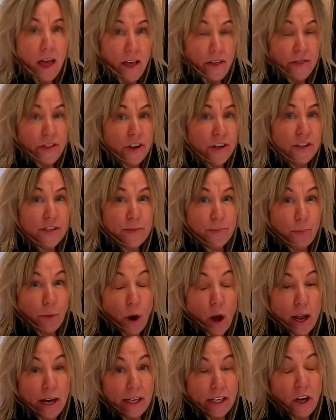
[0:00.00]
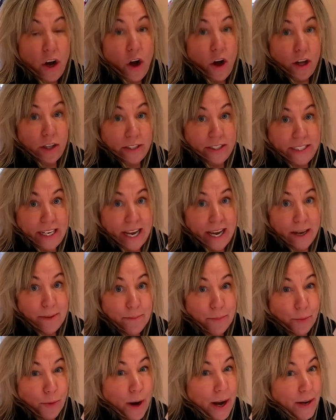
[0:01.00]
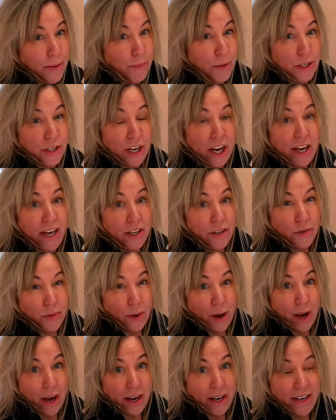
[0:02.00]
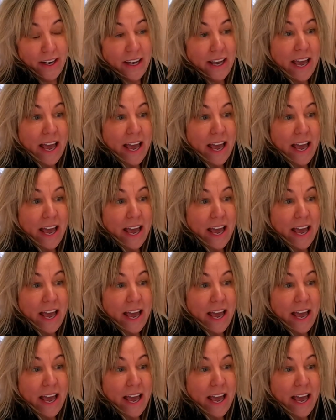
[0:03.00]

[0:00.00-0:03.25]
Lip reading: There's a product called Damp Right, which I had tried.